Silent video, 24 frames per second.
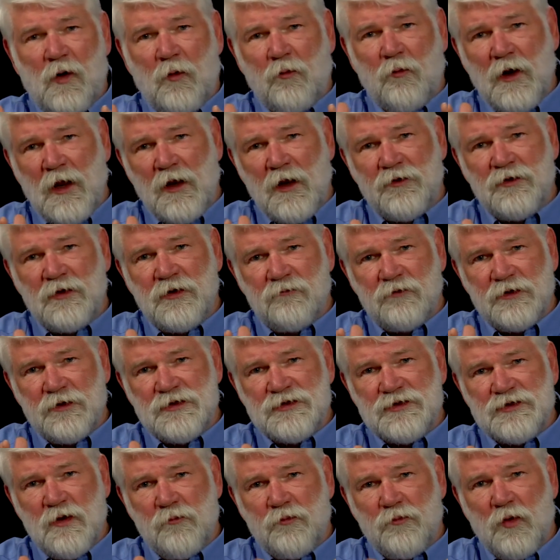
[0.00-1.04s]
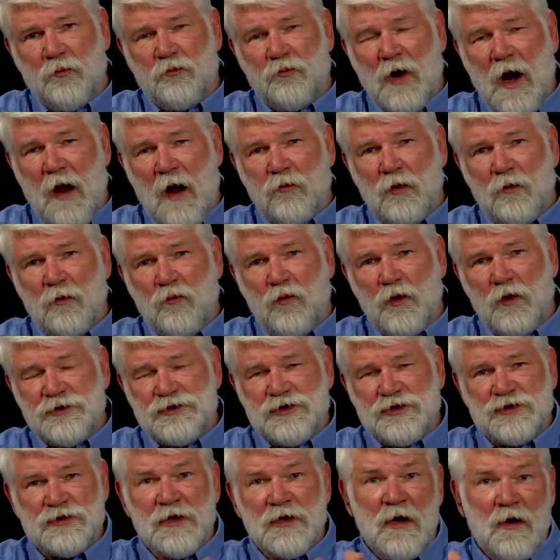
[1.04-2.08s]
a, relatively simple problem,
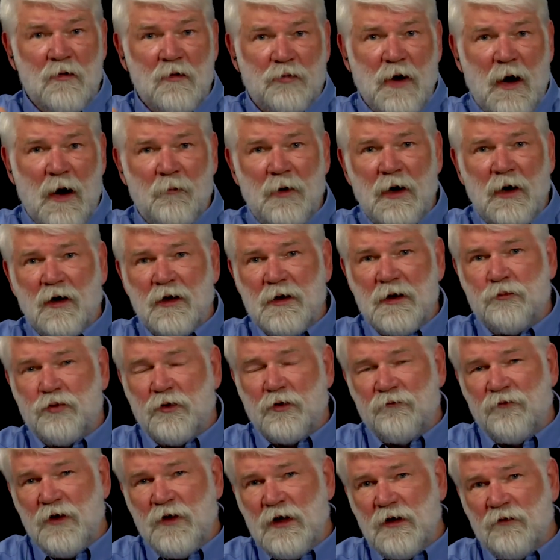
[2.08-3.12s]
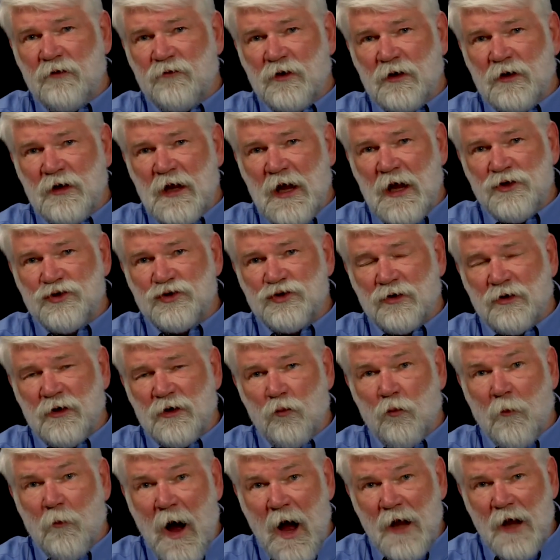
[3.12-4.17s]
which is primarily preventive in nature
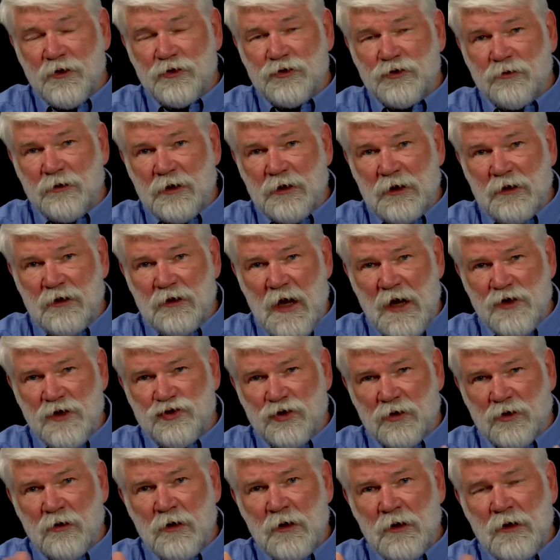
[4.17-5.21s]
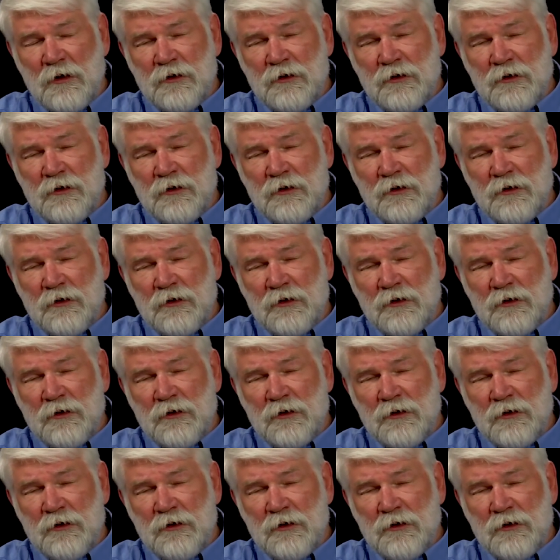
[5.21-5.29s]
and monitoring in nature,